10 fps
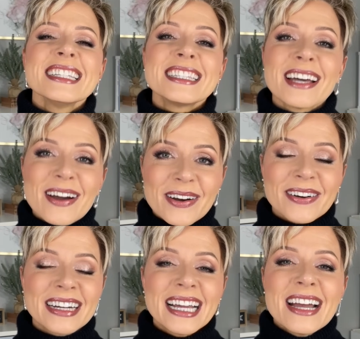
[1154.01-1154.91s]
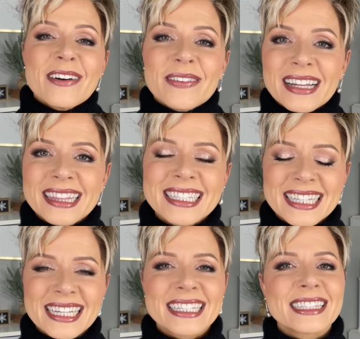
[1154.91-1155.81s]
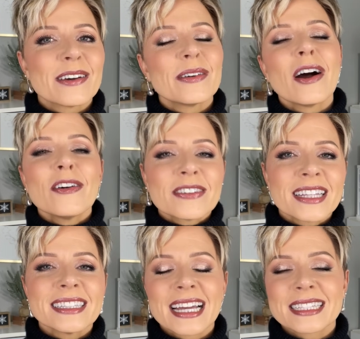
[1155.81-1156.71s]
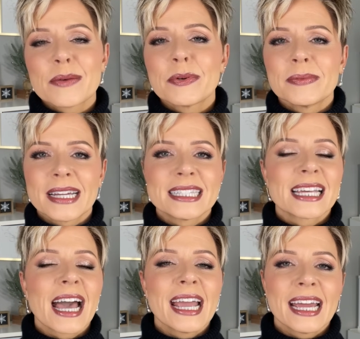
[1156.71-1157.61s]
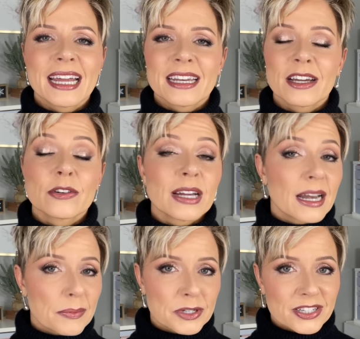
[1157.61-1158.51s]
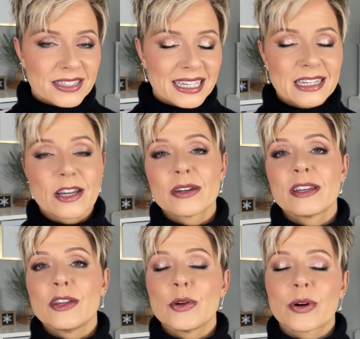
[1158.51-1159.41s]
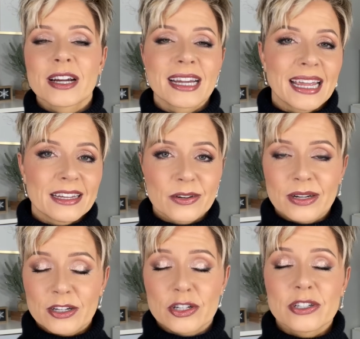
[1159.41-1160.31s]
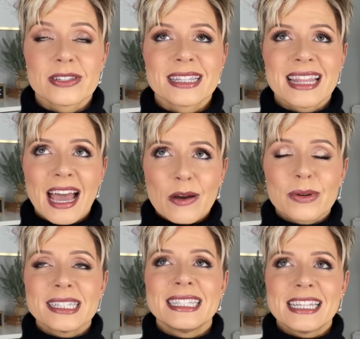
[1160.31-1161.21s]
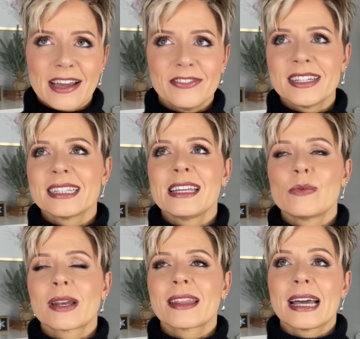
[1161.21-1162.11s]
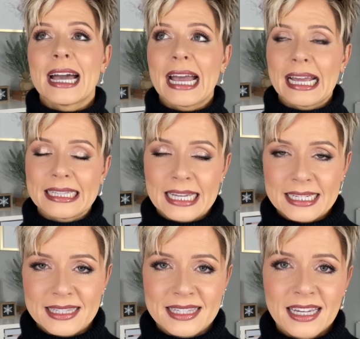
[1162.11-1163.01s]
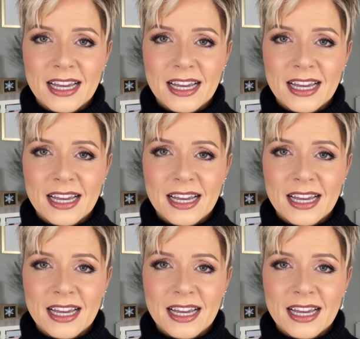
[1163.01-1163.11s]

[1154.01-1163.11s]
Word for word: So what this is, so over the last couple months, I had a great opportunity to go to New York and go on a cruise. That was definitely one of the highlights